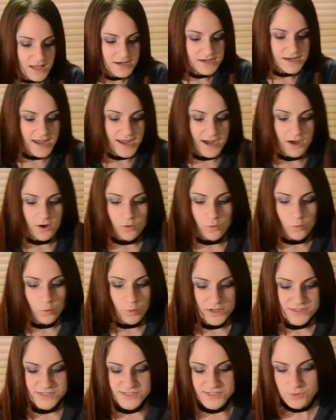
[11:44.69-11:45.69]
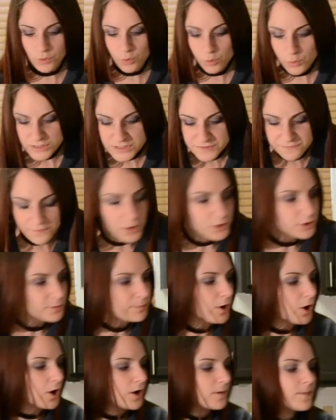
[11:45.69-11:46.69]
And now, it's falling
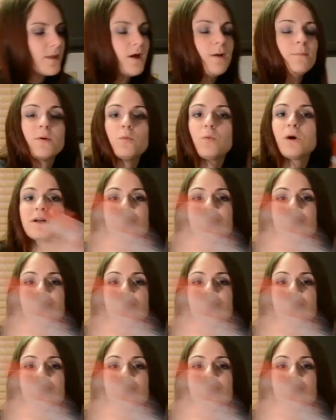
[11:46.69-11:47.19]
apart. But